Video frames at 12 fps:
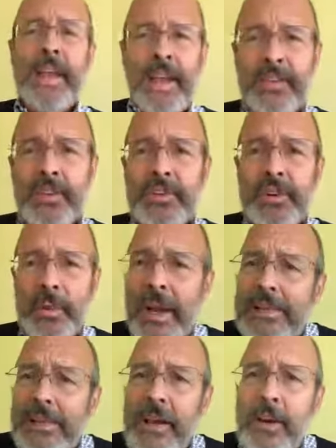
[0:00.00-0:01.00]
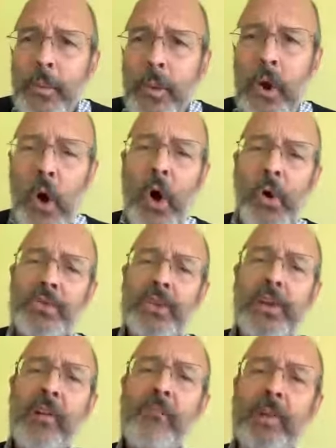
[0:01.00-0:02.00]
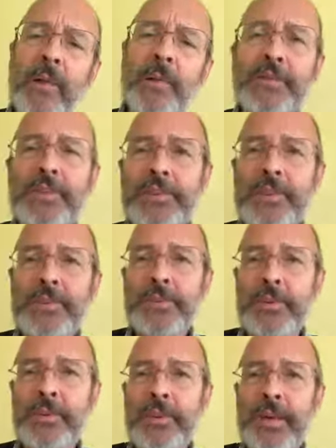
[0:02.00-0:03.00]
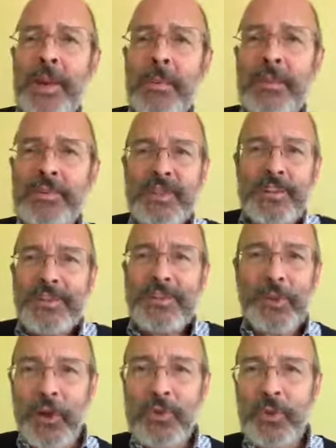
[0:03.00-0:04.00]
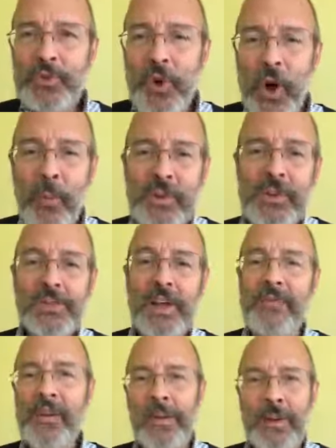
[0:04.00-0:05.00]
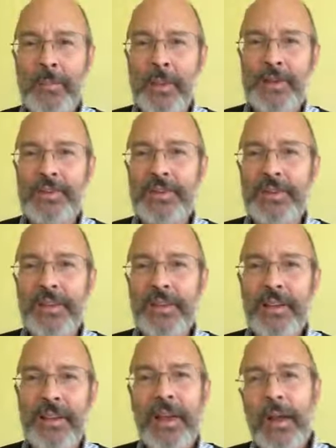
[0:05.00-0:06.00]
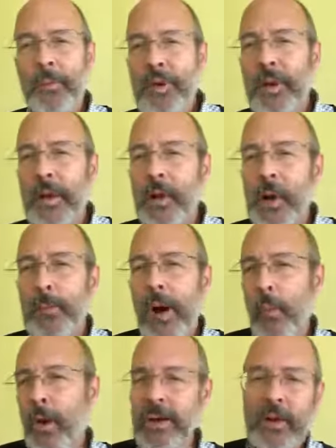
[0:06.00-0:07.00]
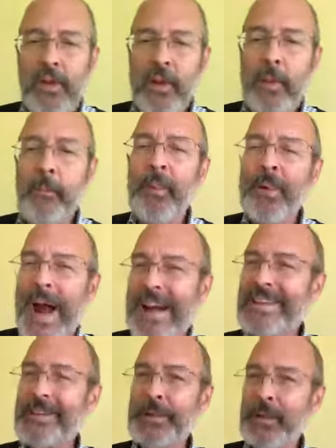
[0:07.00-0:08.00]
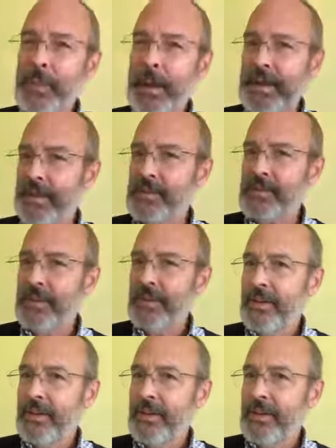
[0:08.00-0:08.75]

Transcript: In this great letter, we're called to love brothers and sisters. But Jesus also taught we're to love our enemies. We're to care about one another in practical ways.